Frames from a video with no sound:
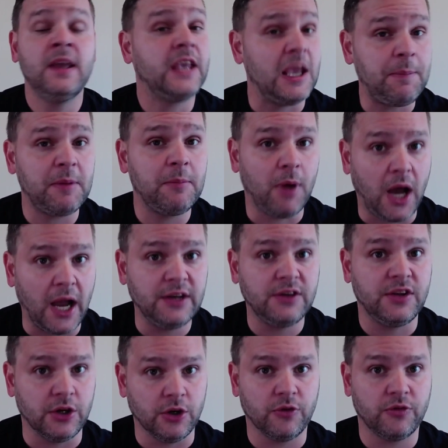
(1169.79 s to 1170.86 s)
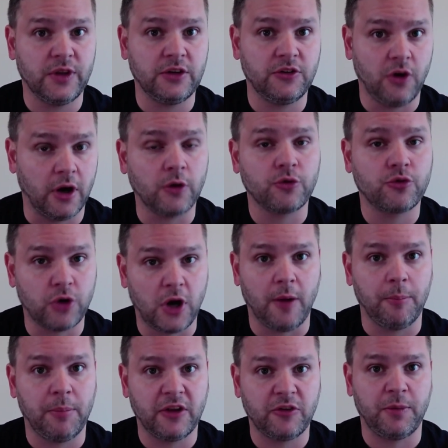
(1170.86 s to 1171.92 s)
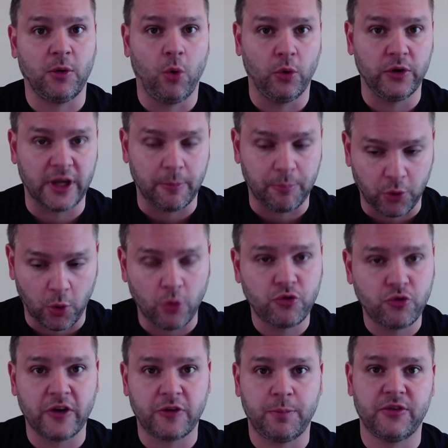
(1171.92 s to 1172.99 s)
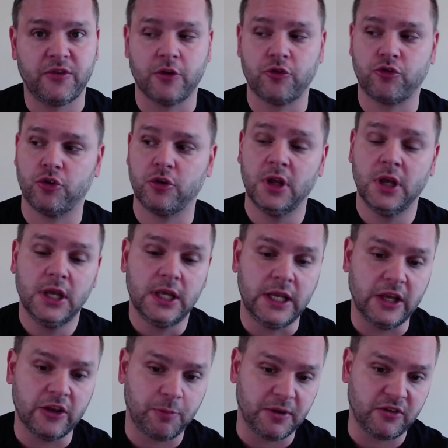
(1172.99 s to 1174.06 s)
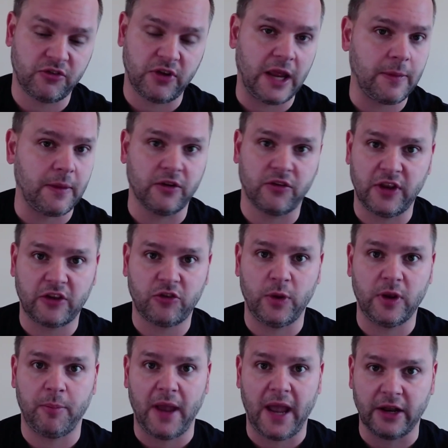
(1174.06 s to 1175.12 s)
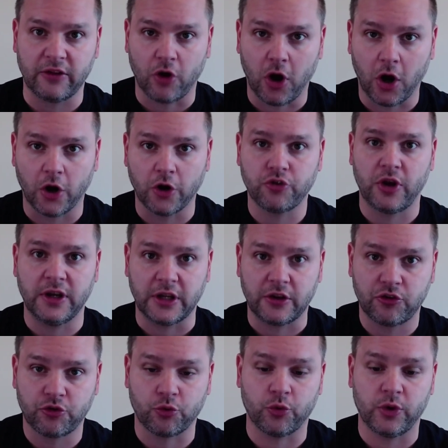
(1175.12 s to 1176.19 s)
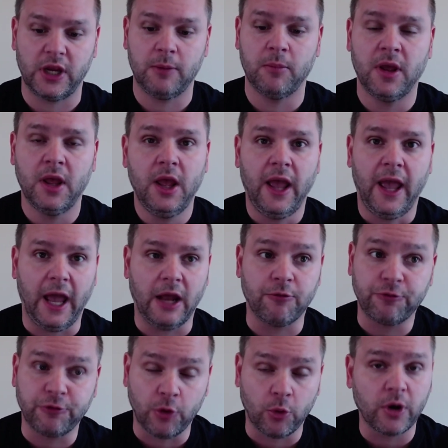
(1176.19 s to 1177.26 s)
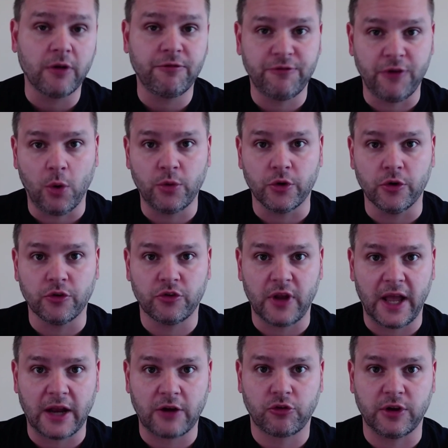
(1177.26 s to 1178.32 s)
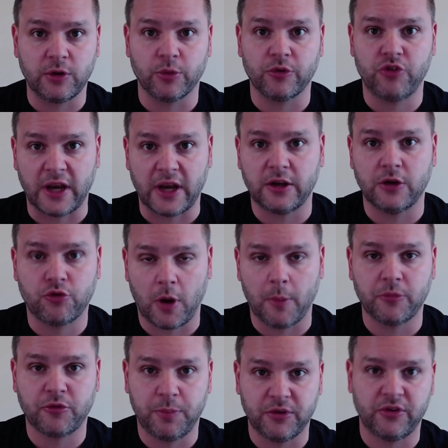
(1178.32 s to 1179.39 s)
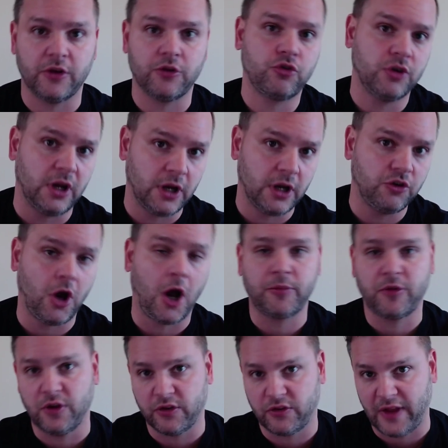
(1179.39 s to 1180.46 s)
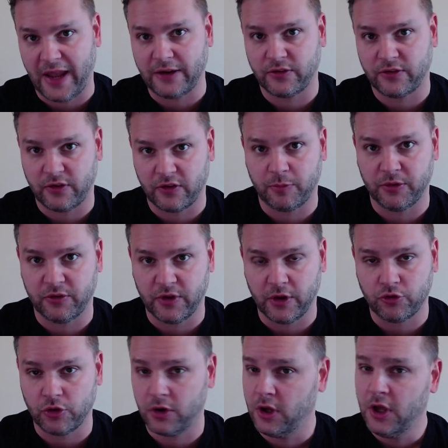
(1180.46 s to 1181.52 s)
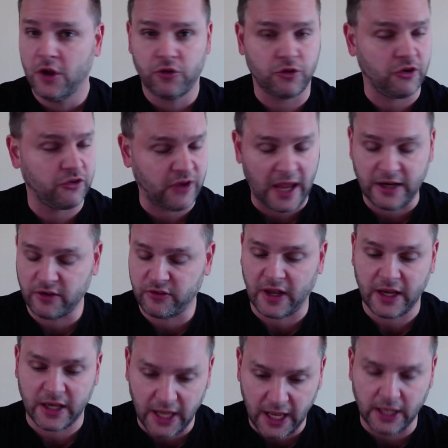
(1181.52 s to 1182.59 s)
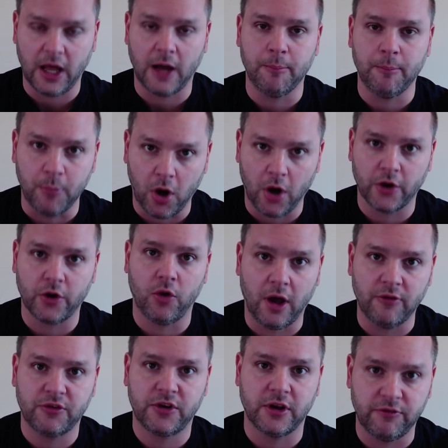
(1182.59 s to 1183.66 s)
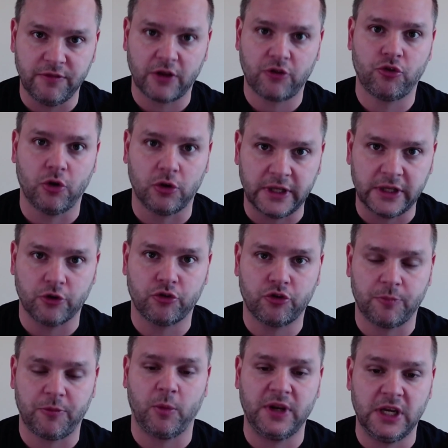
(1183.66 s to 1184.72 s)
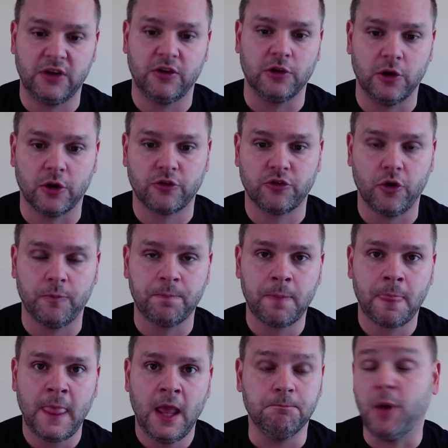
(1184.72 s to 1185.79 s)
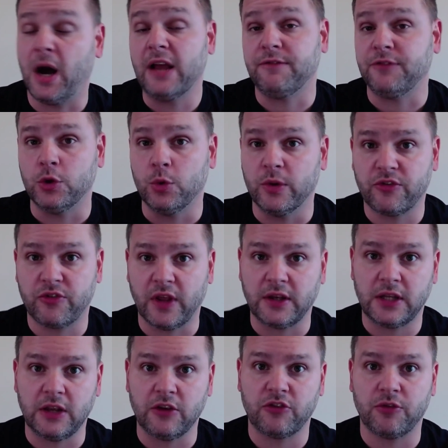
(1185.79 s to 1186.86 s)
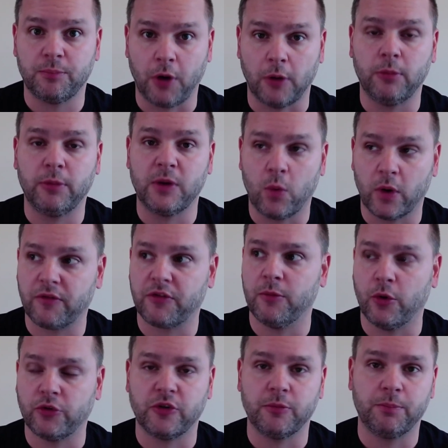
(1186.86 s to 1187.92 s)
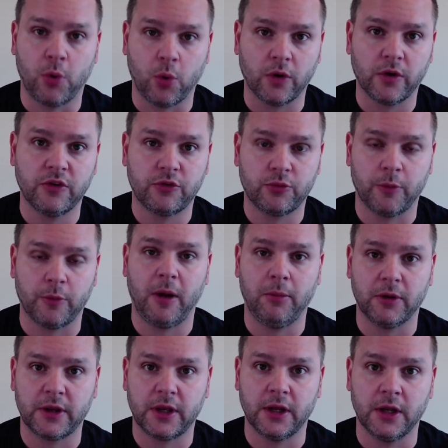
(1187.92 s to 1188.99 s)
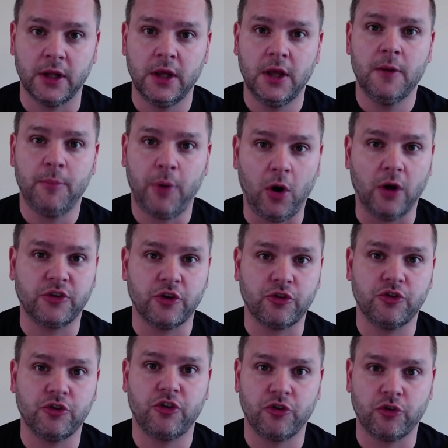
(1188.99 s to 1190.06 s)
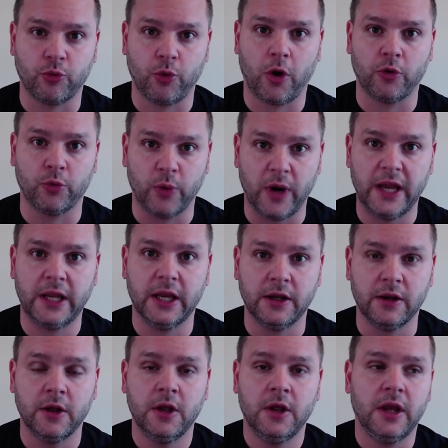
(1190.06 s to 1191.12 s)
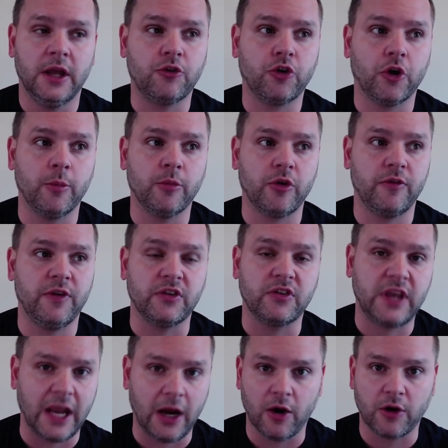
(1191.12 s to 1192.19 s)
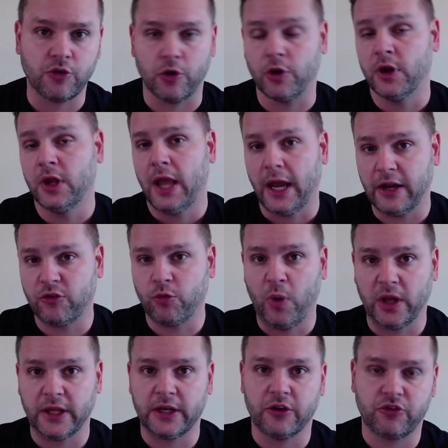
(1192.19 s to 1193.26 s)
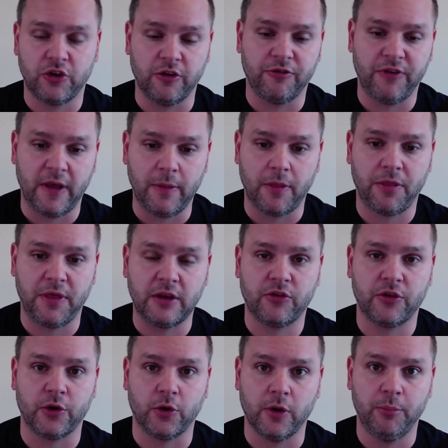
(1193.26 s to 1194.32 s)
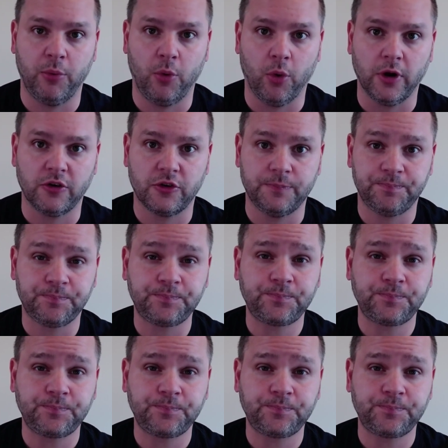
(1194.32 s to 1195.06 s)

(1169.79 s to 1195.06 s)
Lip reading: Keep in mind here that Donald Trump has been holding a pro-choice position. He has been saying that a 6-week ban is harsh and extreme, and Florida voters actually rejected Trump's position and adopted DeSantis's position. So DeSantis, again, a model of convictional leadership that we need to look to. My view is that he's probably one of the most important Republican politicians since Ronald Reagan in terms of his character and his willingness to defend the things that are important.